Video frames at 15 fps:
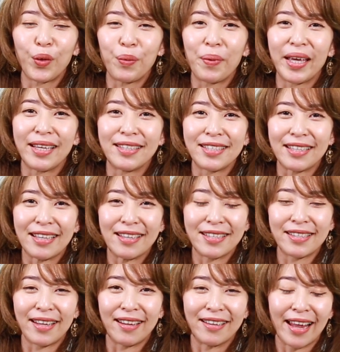WiBASE
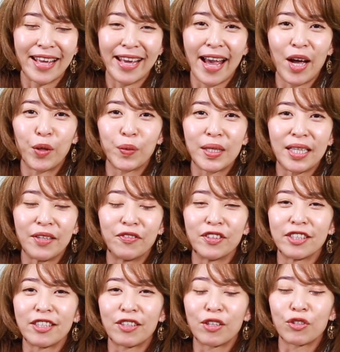is an AIoT
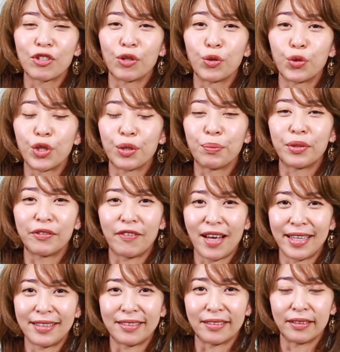vertical solution
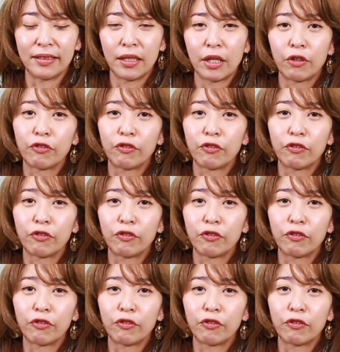provider